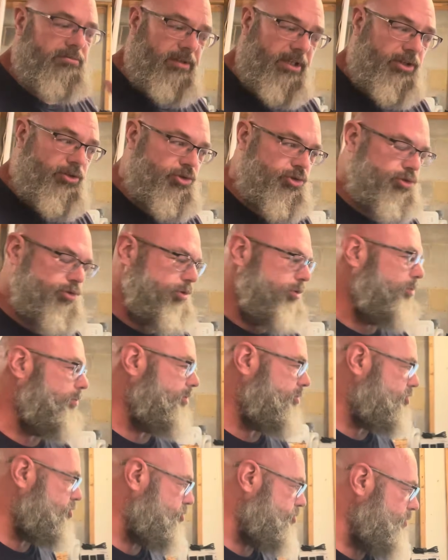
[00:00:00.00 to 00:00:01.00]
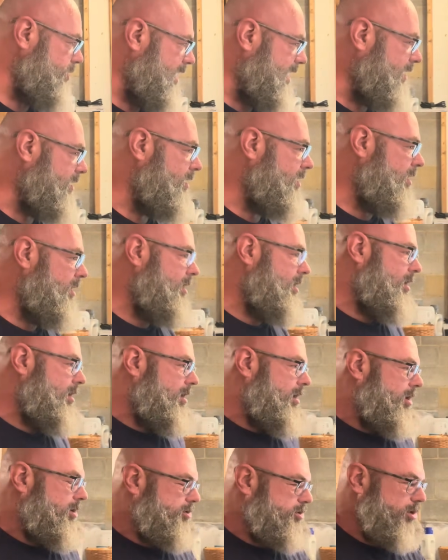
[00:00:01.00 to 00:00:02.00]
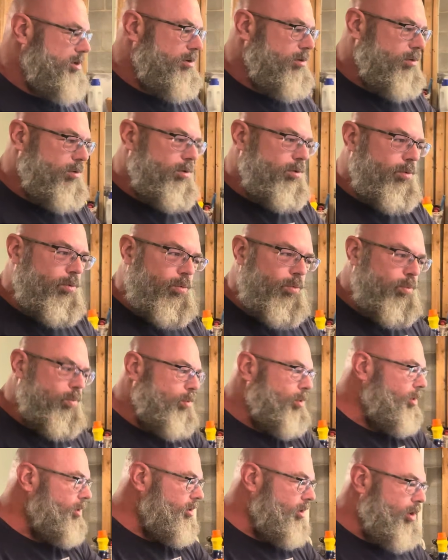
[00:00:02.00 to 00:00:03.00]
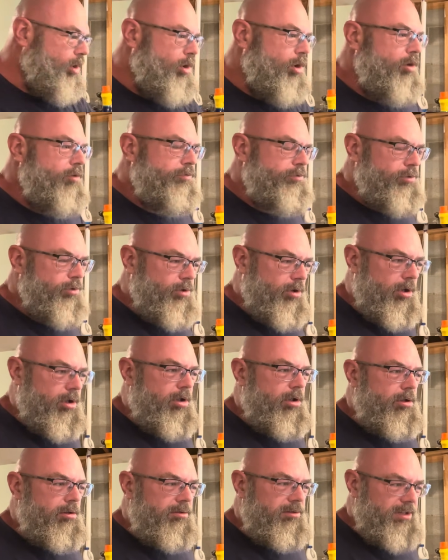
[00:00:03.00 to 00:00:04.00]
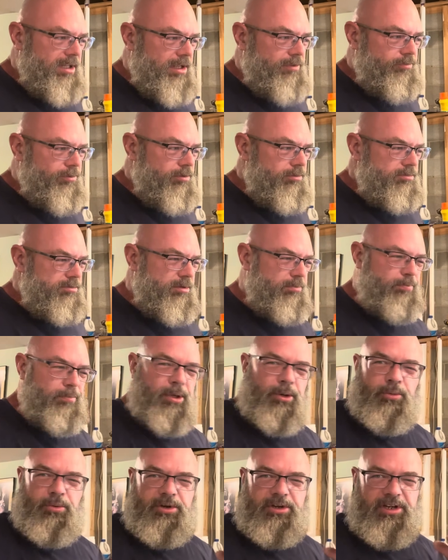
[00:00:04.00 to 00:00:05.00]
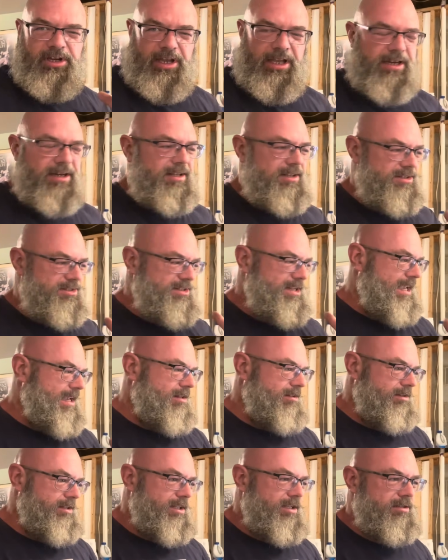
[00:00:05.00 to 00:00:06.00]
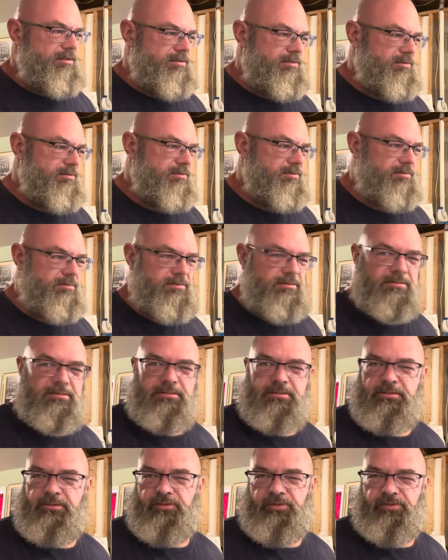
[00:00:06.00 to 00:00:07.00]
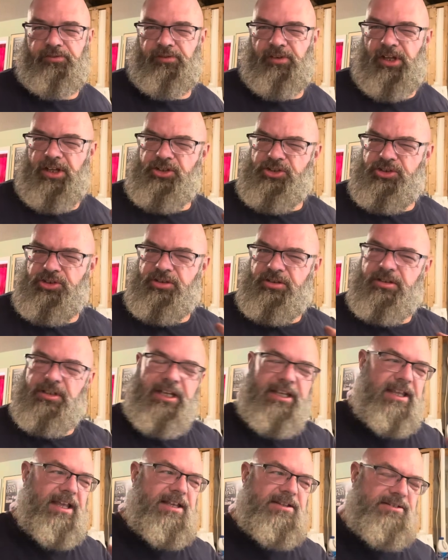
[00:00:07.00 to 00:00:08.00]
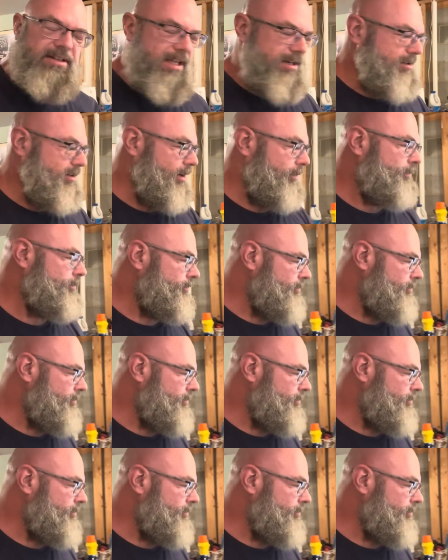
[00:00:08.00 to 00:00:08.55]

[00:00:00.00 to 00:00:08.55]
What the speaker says: is true and straight. So we're overall level, but we're not exactly flush, I guess. I don't know.